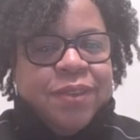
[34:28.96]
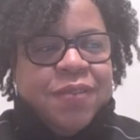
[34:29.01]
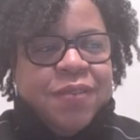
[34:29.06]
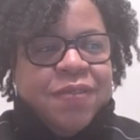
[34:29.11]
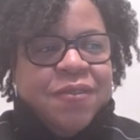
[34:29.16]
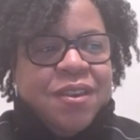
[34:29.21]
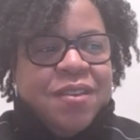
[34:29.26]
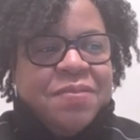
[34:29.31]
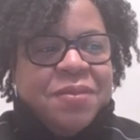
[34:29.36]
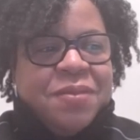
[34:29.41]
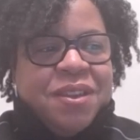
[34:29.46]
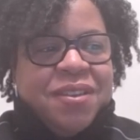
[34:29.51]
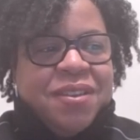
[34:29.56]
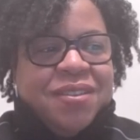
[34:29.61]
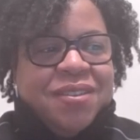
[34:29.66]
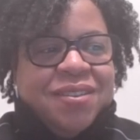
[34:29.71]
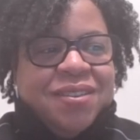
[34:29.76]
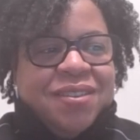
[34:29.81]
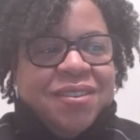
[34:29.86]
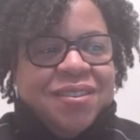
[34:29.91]
if that
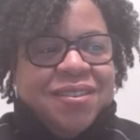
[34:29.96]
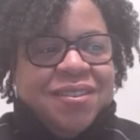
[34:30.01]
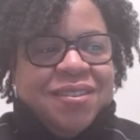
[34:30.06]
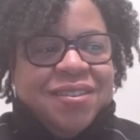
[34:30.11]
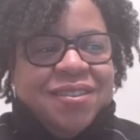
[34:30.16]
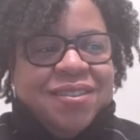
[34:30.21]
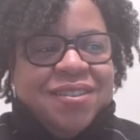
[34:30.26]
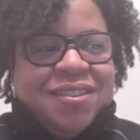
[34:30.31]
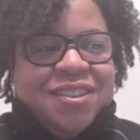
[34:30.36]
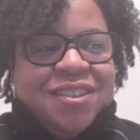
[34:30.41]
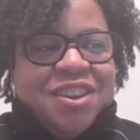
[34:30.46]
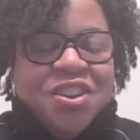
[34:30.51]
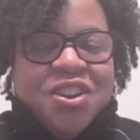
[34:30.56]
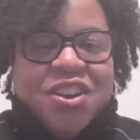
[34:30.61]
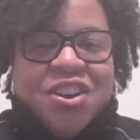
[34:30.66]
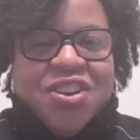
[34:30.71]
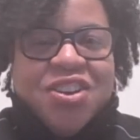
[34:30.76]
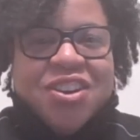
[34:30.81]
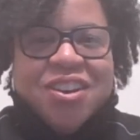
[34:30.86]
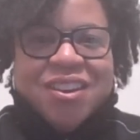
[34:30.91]
makes sense.
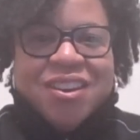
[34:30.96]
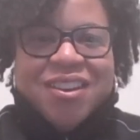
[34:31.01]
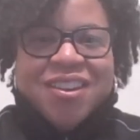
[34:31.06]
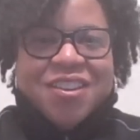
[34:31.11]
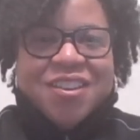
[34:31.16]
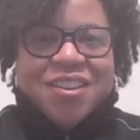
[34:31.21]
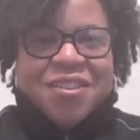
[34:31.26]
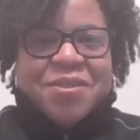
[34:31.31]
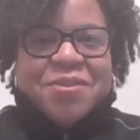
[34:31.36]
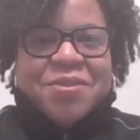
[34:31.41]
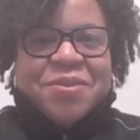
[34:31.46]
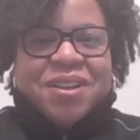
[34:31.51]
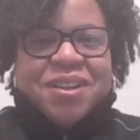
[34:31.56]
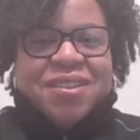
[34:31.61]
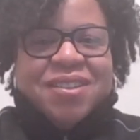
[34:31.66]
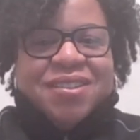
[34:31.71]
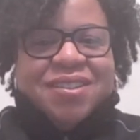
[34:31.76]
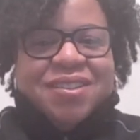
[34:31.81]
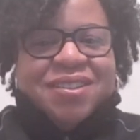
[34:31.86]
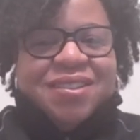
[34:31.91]
Are there any other
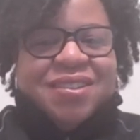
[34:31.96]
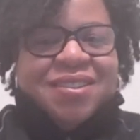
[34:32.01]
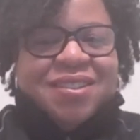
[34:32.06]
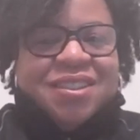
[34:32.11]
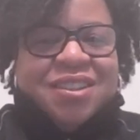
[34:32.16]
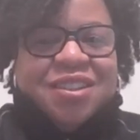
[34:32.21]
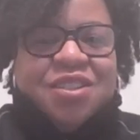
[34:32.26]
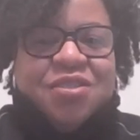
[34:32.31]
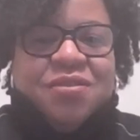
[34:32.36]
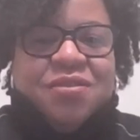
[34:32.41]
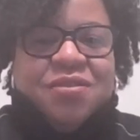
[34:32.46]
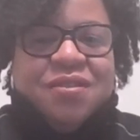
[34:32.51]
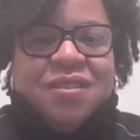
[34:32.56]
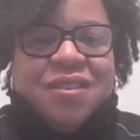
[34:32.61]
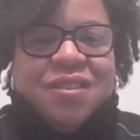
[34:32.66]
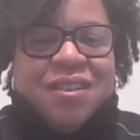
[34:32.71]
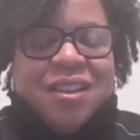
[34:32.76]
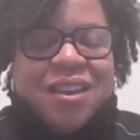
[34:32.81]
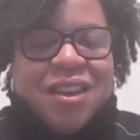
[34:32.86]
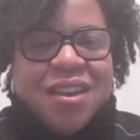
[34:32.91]
questions that you all
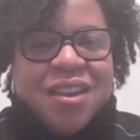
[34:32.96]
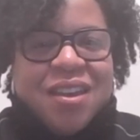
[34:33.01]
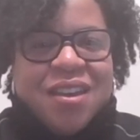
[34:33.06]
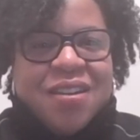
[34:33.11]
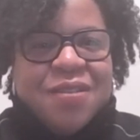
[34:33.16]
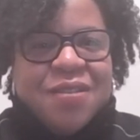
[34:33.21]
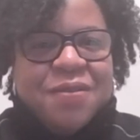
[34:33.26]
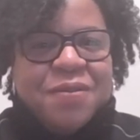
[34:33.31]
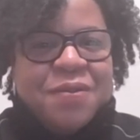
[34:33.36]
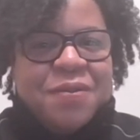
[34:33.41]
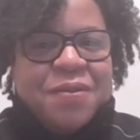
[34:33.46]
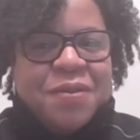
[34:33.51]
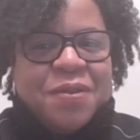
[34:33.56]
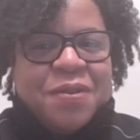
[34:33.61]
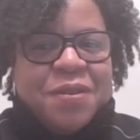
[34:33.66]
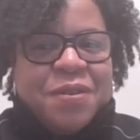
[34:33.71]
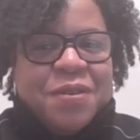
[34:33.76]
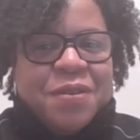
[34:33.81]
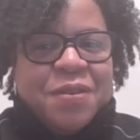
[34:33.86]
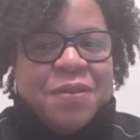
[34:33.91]
have
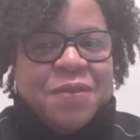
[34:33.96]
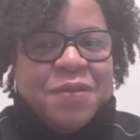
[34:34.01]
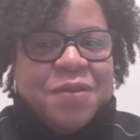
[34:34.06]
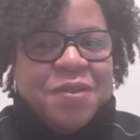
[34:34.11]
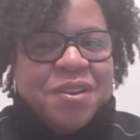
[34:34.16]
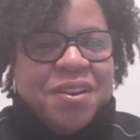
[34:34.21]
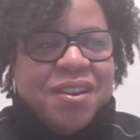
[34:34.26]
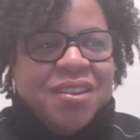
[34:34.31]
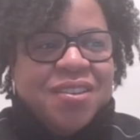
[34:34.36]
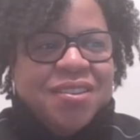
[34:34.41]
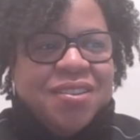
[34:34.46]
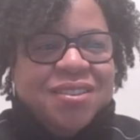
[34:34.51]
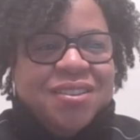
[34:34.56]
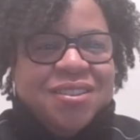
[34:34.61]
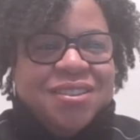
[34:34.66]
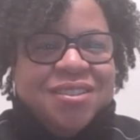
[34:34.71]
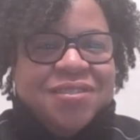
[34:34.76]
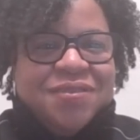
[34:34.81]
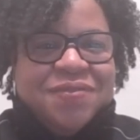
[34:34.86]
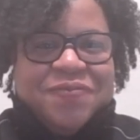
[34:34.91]
for
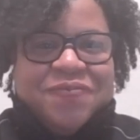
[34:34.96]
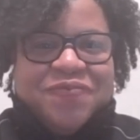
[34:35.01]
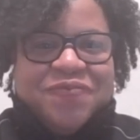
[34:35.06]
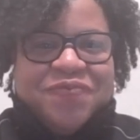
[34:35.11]
us